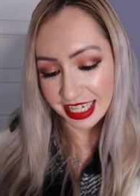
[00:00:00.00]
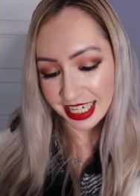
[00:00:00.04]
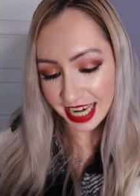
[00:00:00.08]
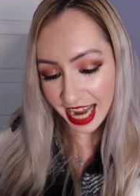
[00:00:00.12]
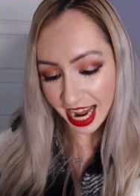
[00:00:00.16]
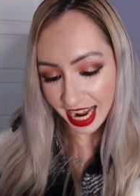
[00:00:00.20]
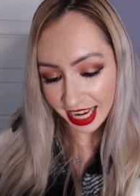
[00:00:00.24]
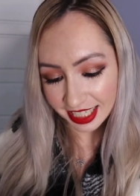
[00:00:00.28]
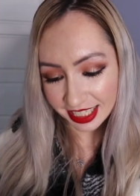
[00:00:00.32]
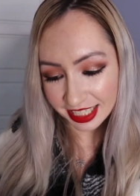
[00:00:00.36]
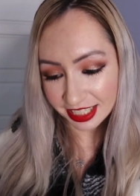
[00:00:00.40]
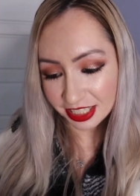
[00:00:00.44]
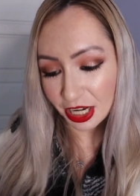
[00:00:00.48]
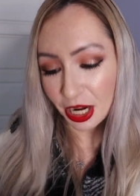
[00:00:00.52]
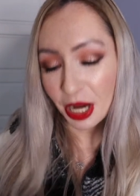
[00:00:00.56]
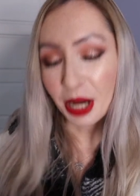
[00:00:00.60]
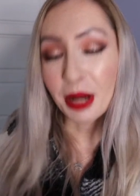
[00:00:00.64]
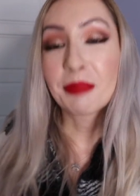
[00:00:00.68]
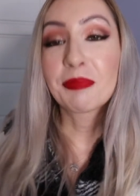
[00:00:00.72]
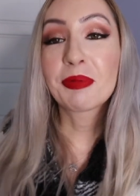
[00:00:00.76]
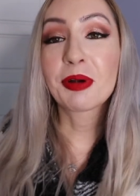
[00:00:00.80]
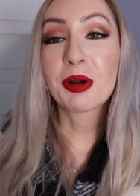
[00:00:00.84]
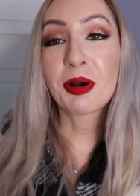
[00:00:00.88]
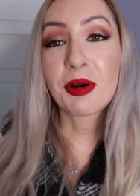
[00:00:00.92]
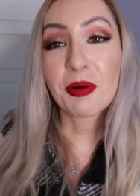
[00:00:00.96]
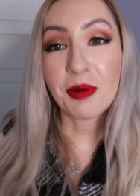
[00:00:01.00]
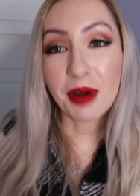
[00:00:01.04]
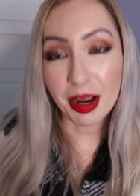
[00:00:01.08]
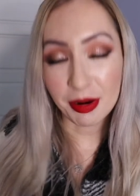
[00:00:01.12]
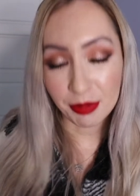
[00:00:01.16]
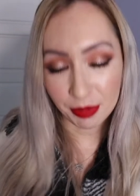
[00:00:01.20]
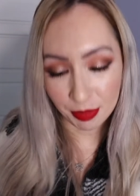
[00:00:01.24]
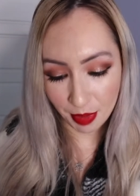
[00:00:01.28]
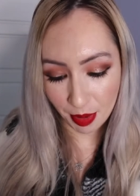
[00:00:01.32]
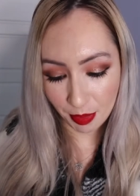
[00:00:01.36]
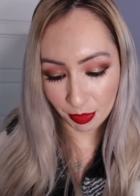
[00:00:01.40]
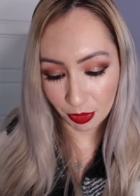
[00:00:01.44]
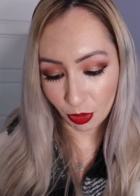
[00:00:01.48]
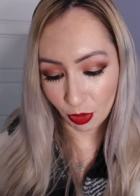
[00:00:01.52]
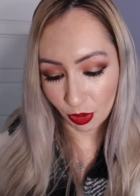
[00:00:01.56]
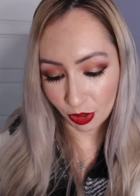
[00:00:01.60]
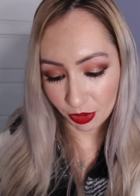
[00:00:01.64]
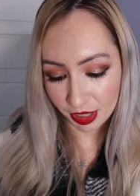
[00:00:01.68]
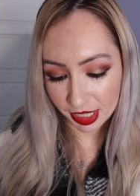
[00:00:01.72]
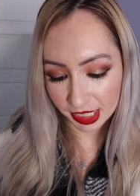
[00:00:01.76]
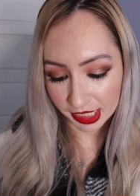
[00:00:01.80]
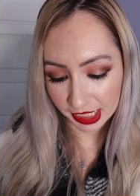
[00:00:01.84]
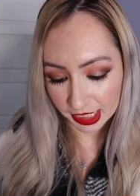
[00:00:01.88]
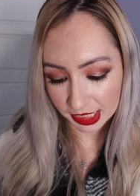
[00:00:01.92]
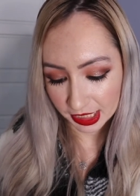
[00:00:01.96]
Next up, oh, I remember
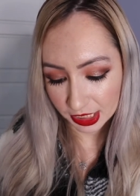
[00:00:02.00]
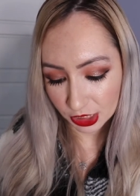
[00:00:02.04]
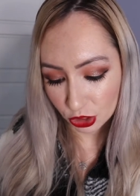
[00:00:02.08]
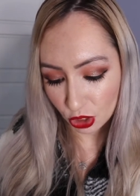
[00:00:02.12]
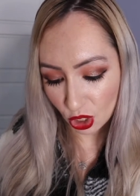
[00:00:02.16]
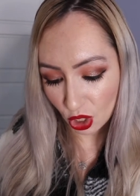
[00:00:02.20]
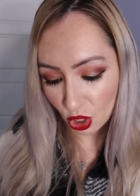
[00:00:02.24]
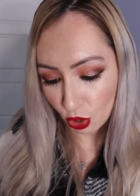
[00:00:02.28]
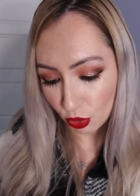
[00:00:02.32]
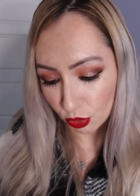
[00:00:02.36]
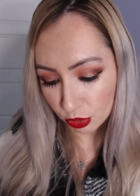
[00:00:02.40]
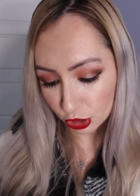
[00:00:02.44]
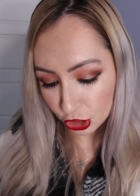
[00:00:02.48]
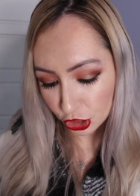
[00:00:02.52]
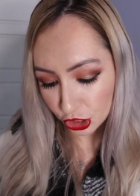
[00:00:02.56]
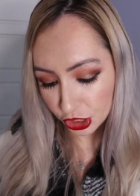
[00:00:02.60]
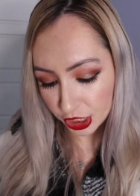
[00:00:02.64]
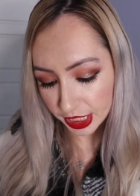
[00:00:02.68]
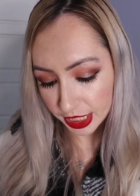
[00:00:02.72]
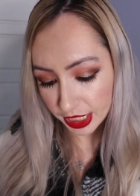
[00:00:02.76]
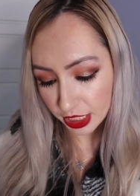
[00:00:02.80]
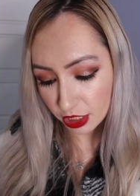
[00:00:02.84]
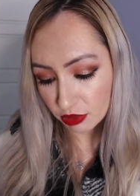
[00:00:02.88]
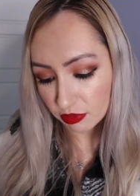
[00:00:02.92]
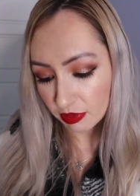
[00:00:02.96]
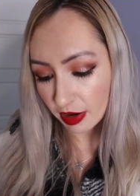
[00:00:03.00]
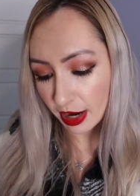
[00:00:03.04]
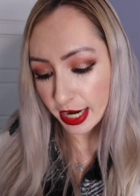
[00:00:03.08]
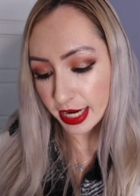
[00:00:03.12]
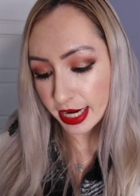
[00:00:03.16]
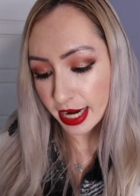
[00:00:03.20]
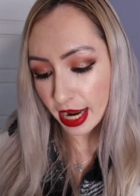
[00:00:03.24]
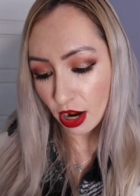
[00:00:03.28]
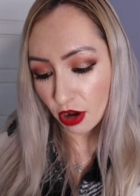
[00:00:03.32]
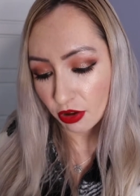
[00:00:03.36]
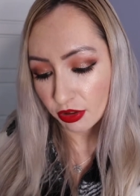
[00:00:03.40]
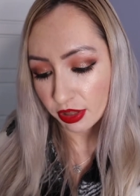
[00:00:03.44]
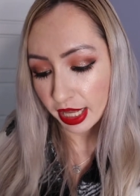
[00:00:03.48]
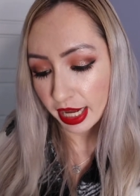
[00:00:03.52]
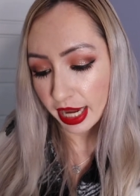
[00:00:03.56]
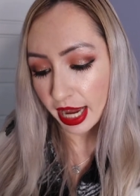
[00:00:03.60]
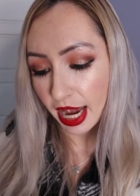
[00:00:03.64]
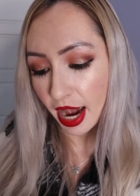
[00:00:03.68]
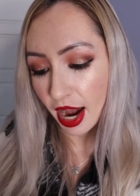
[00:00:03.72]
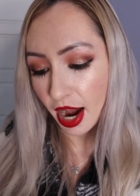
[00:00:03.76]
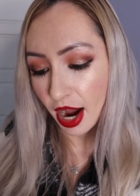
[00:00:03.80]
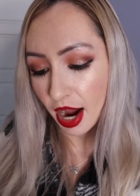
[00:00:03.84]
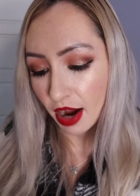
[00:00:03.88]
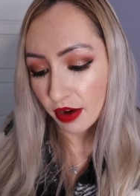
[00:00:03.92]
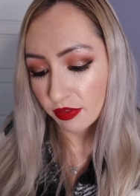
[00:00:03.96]
ordering this. So Shein right now, they
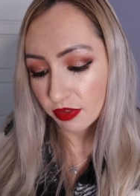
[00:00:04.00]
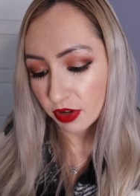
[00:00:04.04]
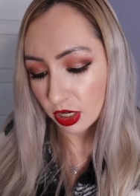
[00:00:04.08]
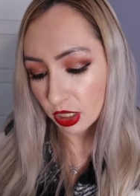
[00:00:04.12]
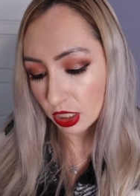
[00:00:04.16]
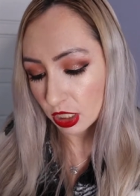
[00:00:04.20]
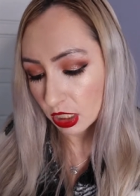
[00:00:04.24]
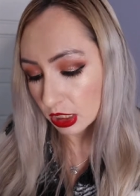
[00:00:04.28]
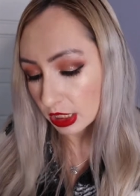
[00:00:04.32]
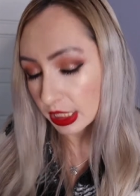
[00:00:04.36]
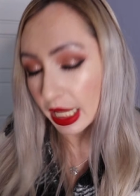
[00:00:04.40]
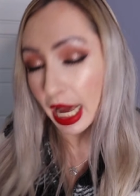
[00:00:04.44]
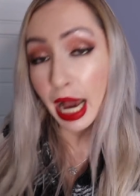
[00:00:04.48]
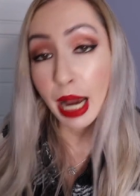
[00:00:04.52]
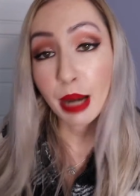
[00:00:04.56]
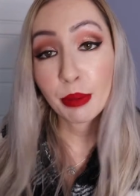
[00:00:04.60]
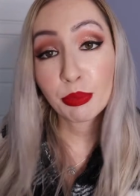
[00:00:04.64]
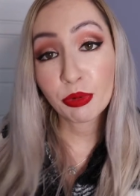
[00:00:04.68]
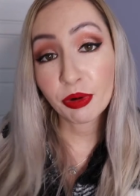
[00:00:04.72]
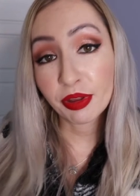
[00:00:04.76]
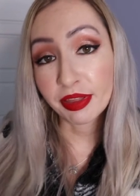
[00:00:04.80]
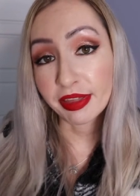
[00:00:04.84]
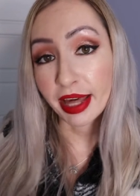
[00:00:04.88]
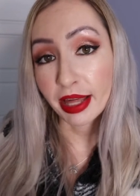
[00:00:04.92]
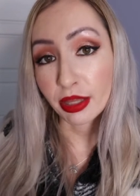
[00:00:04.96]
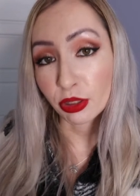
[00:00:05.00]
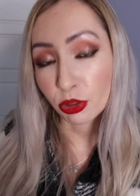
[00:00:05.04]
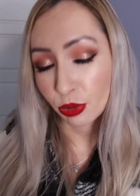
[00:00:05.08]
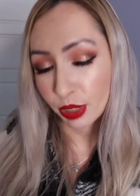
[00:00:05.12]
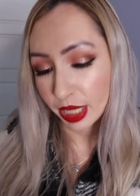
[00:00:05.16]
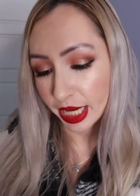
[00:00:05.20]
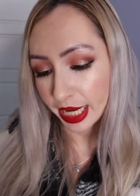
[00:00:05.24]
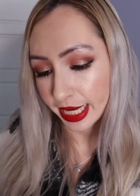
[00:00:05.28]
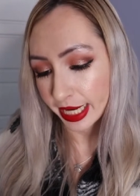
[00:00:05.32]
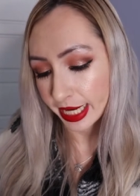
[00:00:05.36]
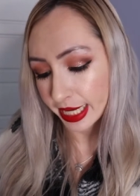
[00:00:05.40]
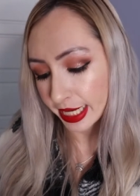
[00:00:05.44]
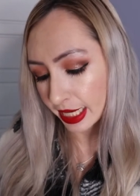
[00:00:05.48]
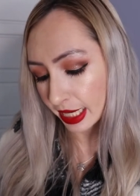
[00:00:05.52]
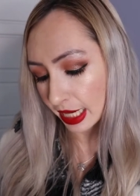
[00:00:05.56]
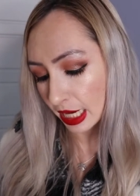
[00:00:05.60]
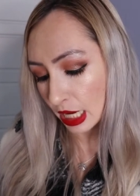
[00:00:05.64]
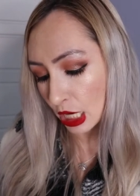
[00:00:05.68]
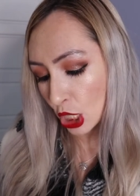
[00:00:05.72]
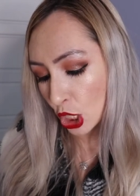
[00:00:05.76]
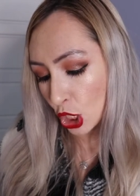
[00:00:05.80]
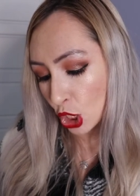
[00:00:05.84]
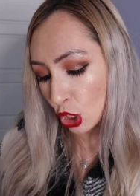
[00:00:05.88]
have a collab with Hello Kitty.